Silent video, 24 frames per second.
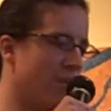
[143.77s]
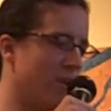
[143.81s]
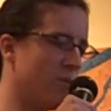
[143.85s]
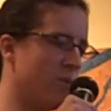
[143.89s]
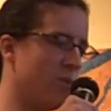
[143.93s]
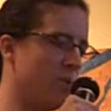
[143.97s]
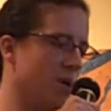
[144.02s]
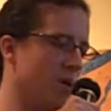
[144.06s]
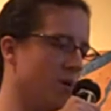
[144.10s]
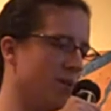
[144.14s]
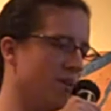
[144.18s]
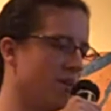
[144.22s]

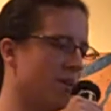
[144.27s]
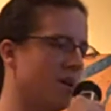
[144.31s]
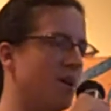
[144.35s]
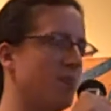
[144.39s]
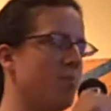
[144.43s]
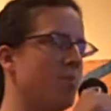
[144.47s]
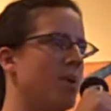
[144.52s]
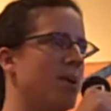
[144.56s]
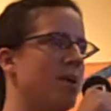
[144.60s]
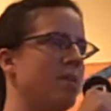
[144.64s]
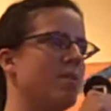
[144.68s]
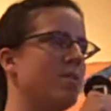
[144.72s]
In one,
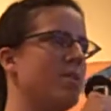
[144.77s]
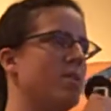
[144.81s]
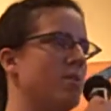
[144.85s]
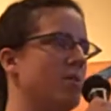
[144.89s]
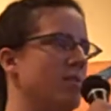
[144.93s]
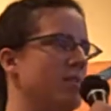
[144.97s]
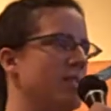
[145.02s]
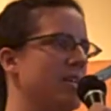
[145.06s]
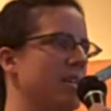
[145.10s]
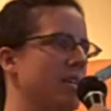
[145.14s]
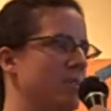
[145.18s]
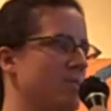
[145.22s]
a
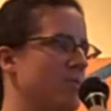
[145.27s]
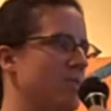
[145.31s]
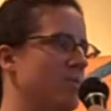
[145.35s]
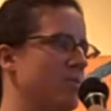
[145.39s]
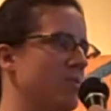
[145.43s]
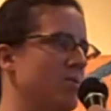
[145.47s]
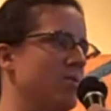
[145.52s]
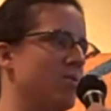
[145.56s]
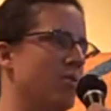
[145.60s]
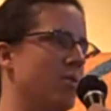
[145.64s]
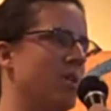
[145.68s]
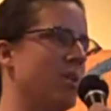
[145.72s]
barcode
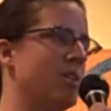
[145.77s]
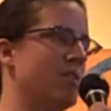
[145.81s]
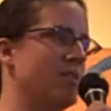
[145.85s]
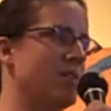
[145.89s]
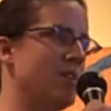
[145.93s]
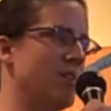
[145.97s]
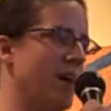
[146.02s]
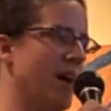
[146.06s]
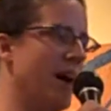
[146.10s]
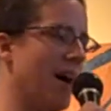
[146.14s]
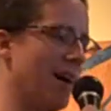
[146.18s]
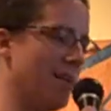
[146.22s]
tattooed across
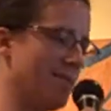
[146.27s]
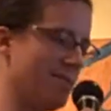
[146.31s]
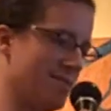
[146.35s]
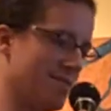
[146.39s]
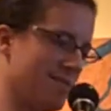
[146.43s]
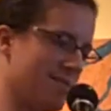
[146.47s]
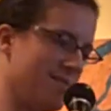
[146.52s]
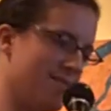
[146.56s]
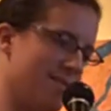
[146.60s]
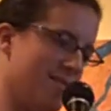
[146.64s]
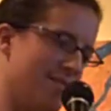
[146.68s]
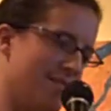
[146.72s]
your
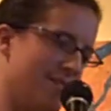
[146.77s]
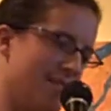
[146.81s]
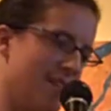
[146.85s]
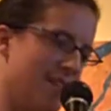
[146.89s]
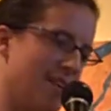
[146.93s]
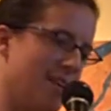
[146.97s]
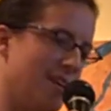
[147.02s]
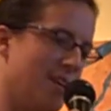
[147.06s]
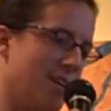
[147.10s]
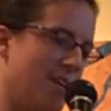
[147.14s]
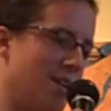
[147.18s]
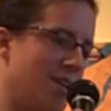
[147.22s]
ass.
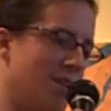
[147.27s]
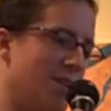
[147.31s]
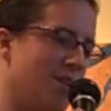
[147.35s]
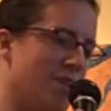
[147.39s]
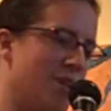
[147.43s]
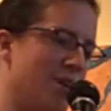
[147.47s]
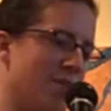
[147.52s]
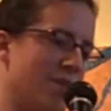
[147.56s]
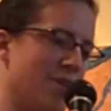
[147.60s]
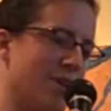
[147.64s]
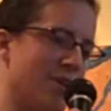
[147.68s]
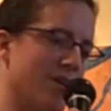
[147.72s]
In
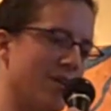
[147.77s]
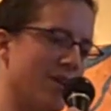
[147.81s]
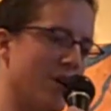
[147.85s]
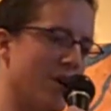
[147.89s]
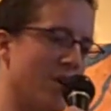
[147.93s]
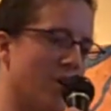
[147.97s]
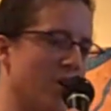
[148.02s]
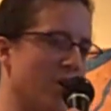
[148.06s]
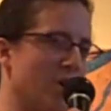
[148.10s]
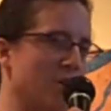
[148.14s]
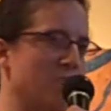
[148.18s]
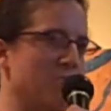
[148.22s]
another, a
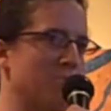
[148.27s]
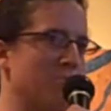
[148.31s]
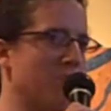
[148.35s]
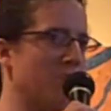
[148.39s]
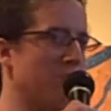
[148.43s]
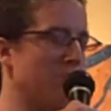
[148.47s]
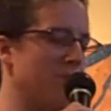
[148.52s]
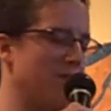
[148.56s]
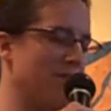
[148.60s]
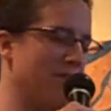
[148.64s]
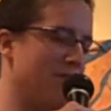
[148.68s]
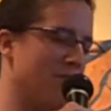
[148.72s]
heart
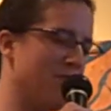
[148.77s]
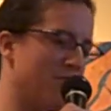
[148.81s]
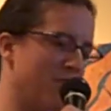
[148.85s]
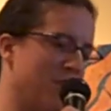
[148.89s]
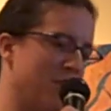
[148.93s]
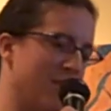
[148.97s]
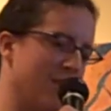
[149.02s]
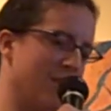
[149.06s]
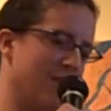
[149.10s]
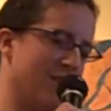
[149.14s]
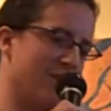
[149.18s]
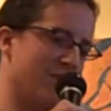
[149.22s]
pumping
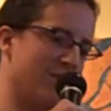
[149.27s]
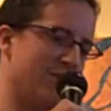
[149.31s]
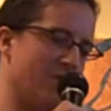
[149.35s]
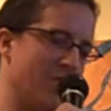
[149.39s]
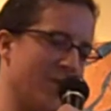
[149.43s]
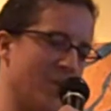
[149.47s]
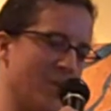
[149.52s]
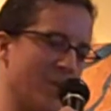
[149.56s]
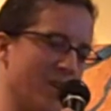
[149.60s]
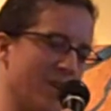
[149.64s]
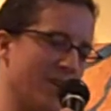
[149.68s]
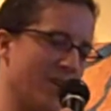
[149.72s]
freely on the
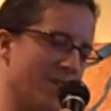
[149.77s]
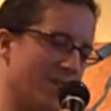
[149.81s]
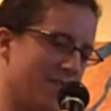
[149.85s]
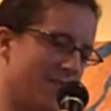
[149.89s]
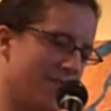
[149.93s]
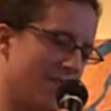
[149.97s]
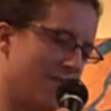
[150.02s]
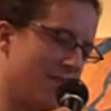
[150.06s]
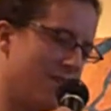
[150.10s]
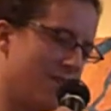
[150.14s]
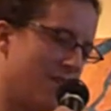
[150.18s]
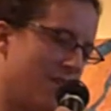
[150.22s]
floor.
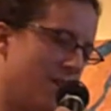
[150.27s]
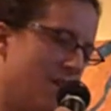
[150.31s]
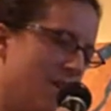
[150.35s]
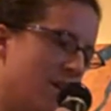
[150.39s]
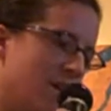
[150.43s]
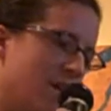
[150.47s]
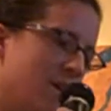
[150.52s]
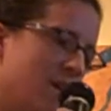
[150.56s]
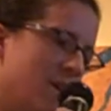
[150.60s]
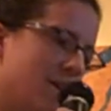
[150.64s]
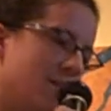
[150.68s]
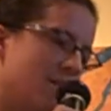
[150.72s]

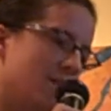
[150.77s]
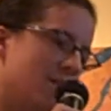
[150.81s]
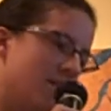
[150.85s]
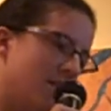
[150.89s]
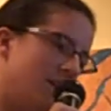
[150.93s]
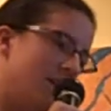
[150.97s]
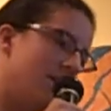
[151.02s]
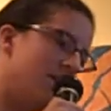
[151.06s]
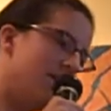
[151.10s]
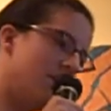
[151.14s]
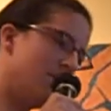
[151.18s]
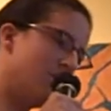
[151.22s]

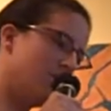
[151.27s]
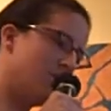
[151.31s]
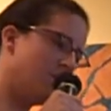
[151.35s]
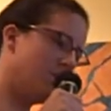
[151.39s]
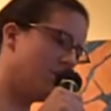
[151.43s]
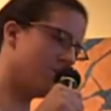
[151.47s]
Seeing it up